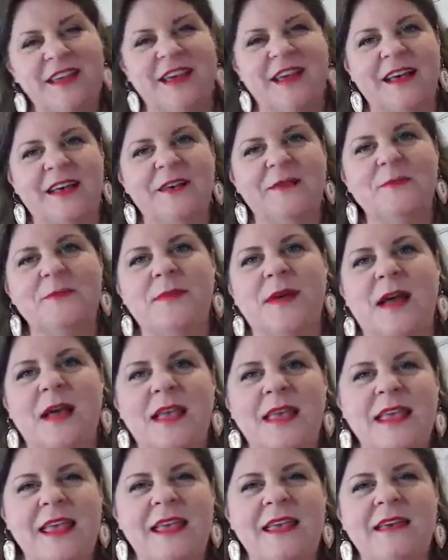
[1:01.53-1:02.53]
I
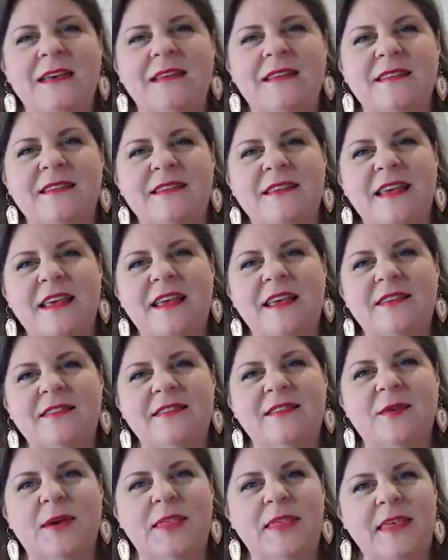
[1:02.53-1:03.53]
can't see,
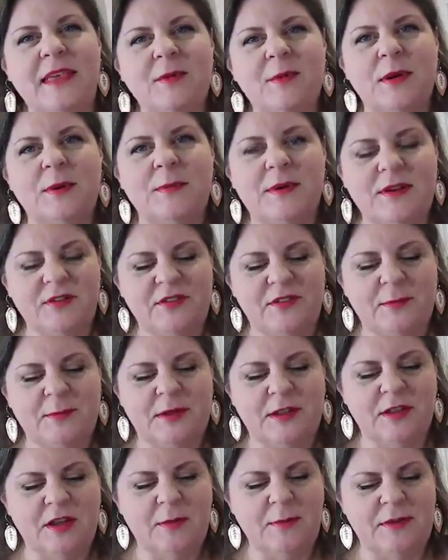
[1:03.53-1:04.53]
so I think what I'm gonna I'm gonna
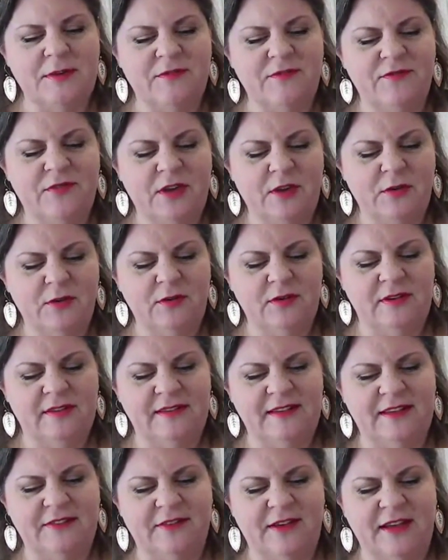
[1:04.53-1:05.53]
look on my phone to
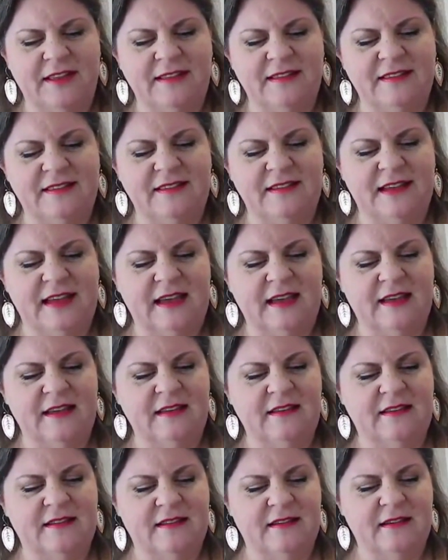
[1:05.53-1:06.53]
see if I can see
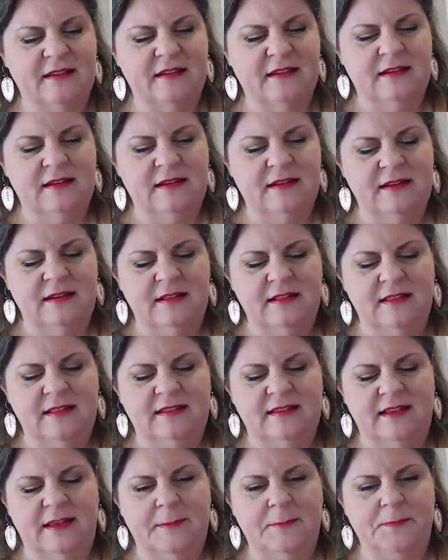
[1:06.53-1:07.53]
it. Let's
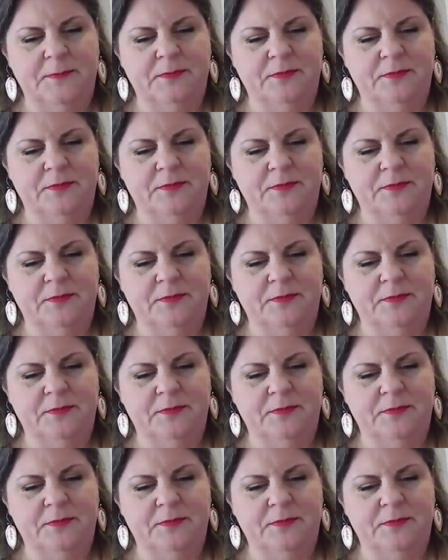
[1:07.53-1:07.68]
see.